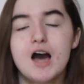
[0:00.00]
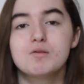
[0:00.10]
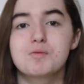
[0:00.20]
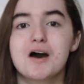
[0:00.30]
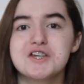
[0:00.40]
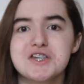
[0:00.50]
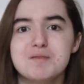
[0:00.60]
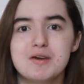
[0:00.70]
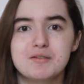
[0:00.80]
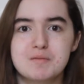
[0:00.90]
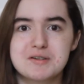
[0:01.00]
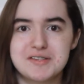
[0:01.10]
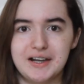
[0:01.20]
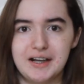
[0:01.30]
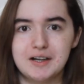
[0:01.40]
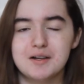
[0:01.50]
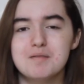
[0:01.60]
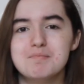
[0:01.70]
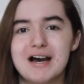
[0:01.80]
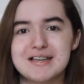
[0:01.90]
with Washington being represented
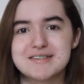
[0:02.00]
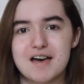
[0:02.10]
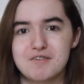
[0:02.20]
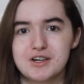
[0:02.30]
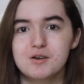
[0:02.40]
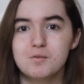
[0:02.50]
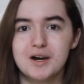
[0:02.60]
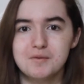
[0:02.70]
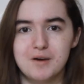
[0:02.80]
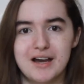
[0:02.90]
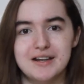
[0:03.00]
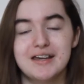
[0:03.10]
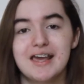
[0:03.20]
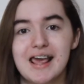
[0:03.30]
by 711,